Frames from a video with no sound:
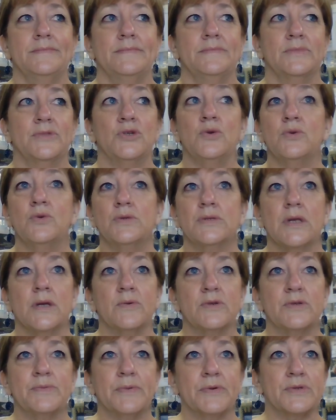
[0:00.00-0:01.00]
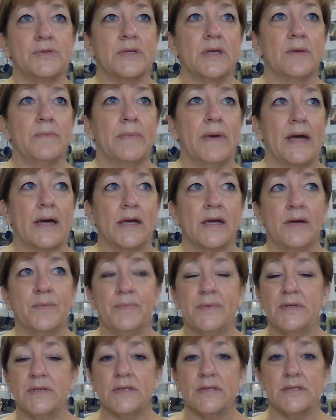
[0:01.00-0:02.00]
Tuesday we're supposed to get back up
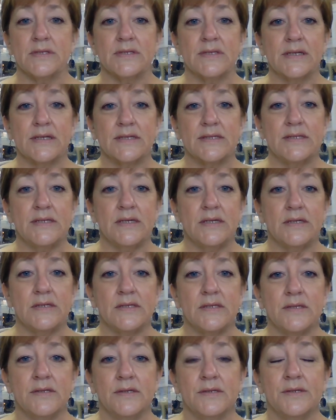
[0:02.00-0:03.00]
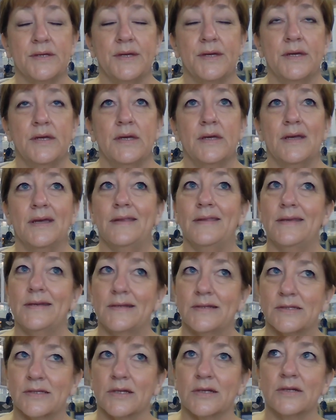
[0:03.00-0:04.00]
into the 60s, and then
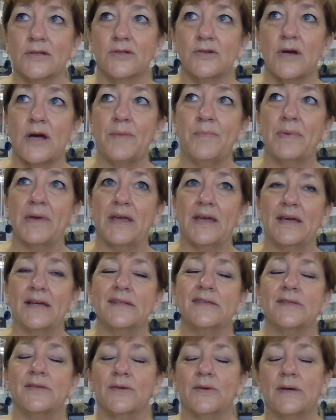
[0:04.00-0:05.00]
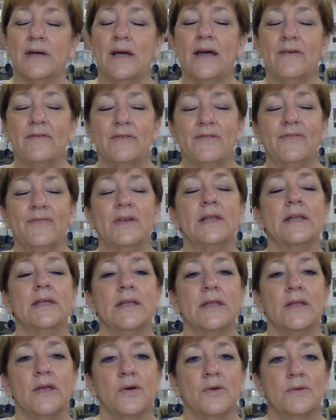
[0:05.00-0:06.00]
it's going to drop again, so I have a
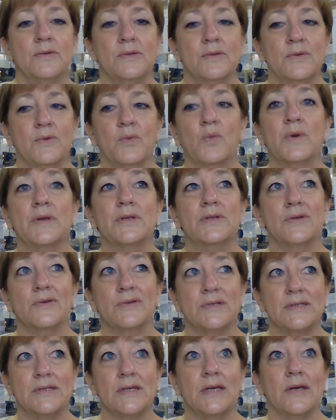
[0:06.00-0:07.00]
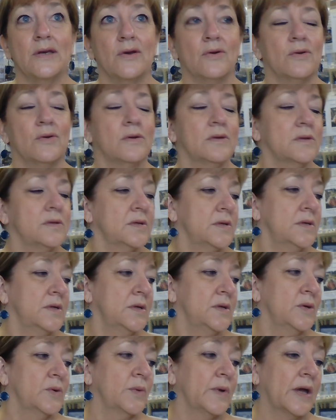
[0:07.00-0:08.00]
feeling that winter is here.
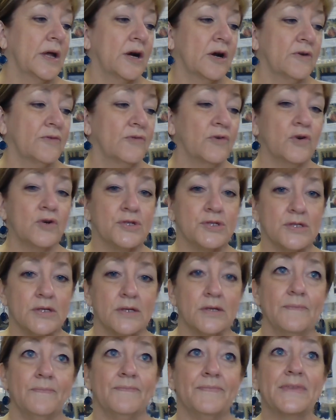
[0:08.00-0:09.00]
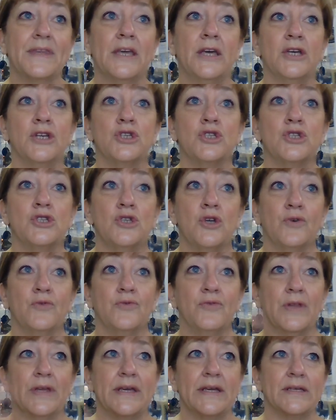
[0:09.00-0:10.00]
We had our first
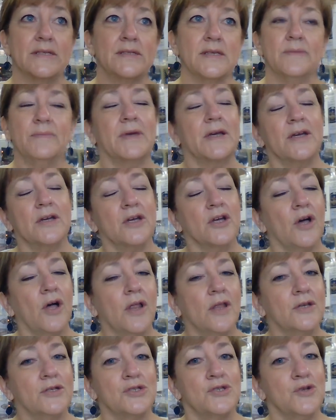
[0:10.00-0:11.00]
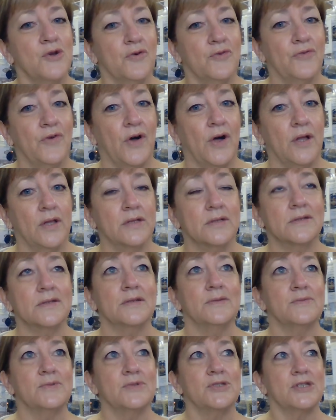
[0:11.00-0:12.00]
snowflakes. I'm not going to call it a snowfall.
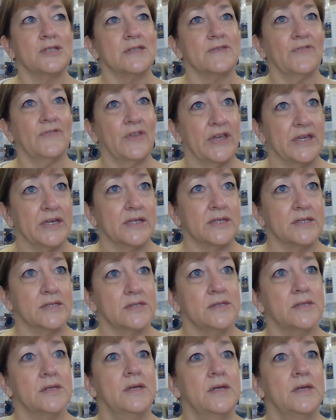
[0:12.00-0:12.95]
It was just flakes